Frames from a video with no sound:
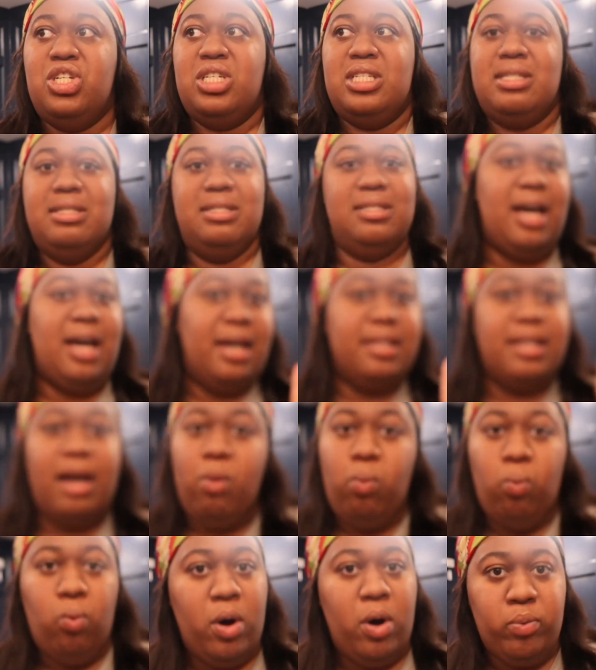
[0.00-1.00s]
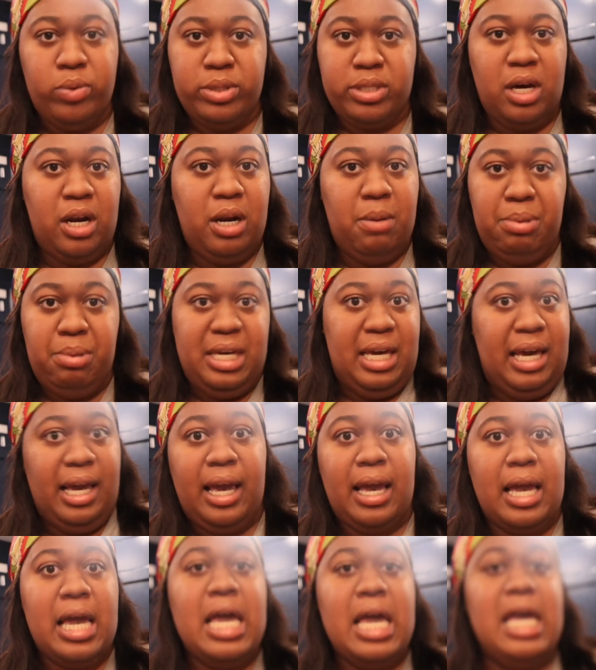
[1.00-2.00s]
just decide that one was going to
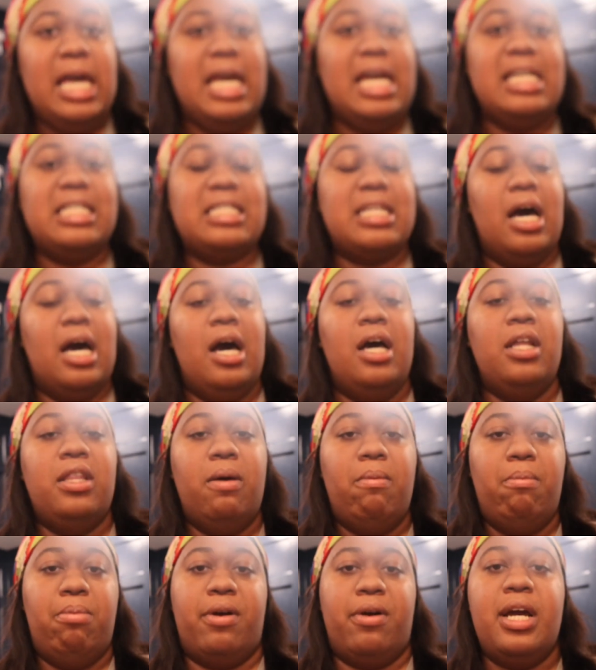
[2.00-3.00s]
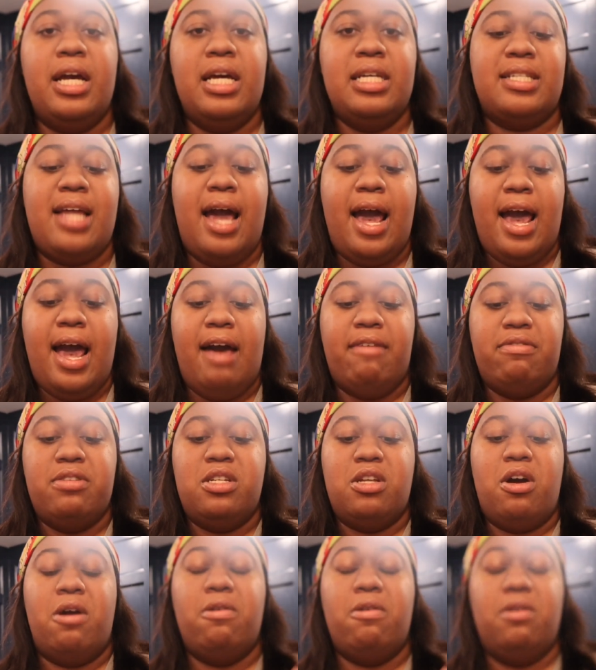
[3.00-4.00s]
be it. It's other brands that have
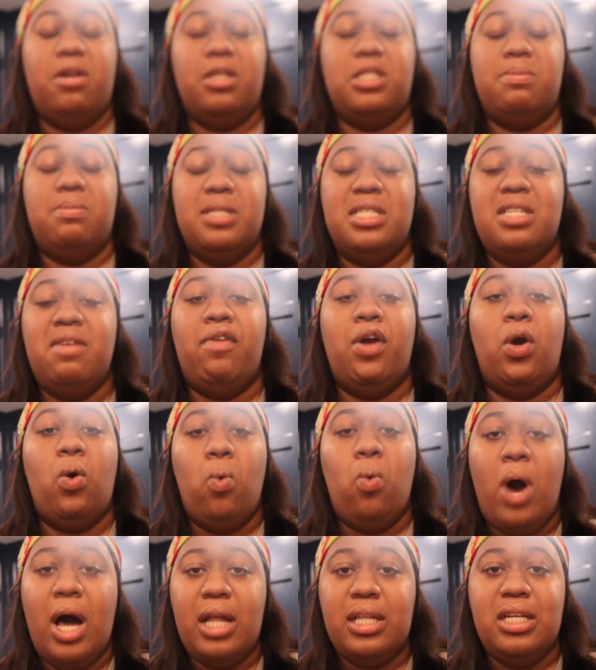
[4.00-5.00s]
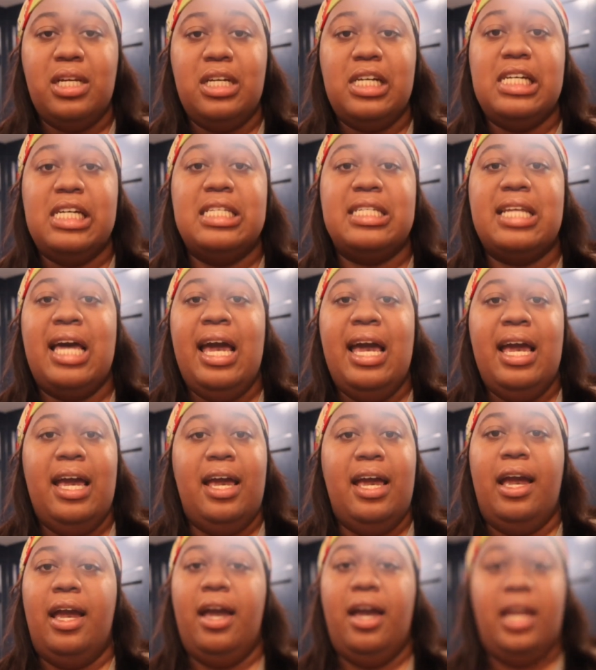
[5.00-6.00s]
certain specific qualities
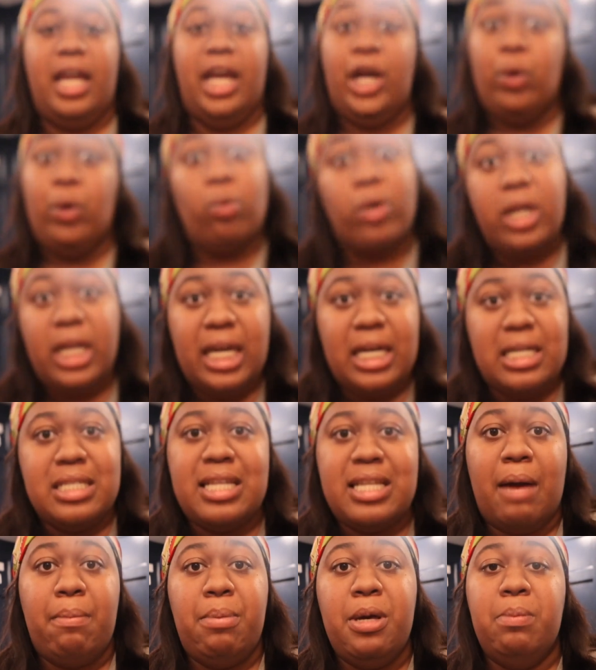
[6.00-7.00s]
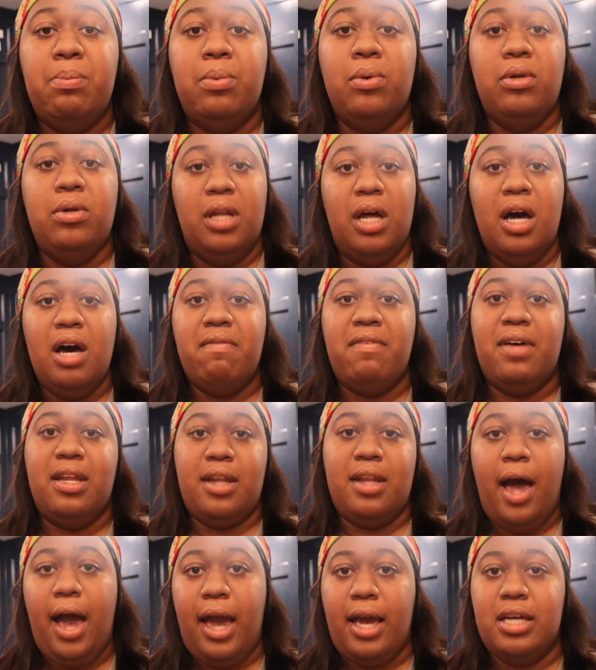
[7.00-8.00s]
and ingredients that people love
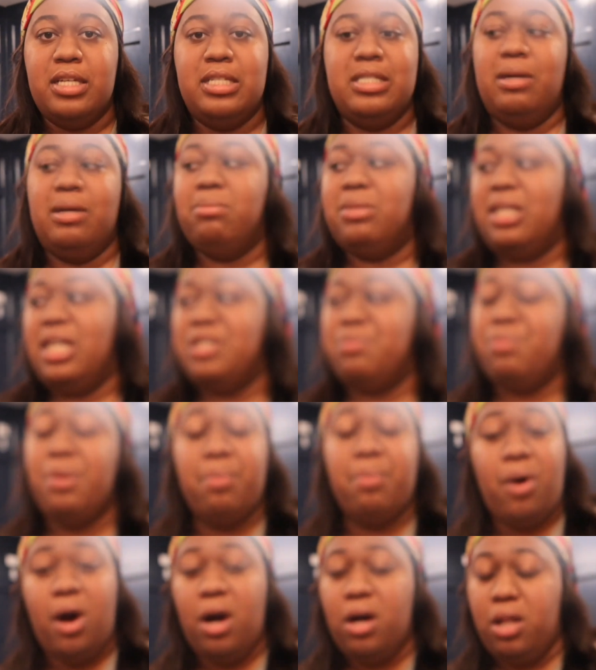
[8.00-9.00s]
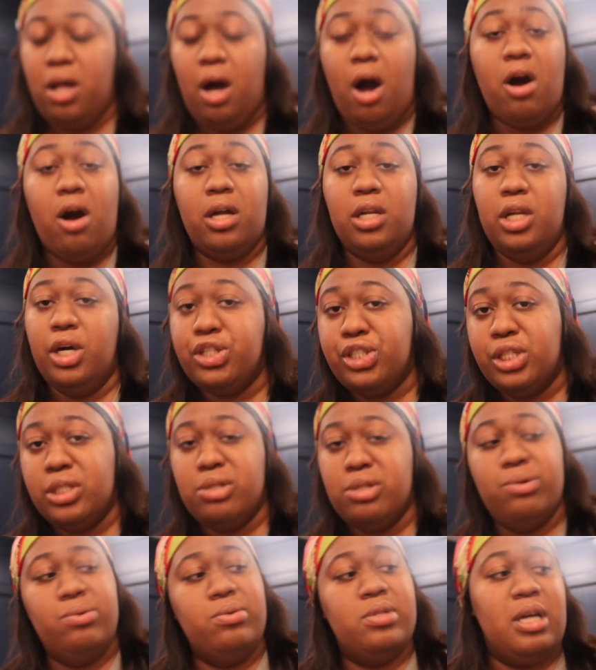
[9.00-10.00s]
and like. Some things people are allergic
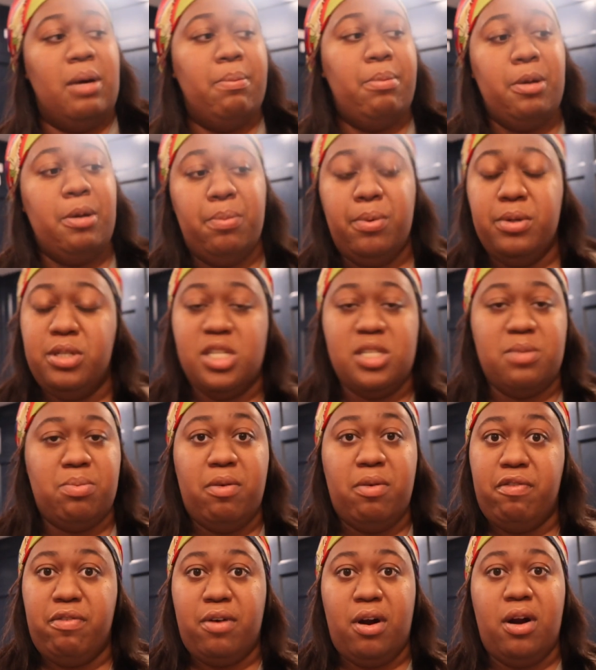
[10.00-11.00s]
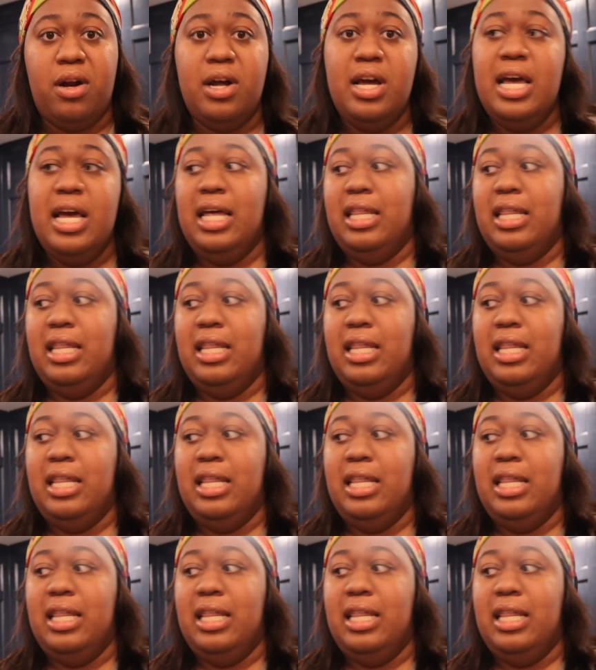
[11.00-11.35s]
to. Some people just prefer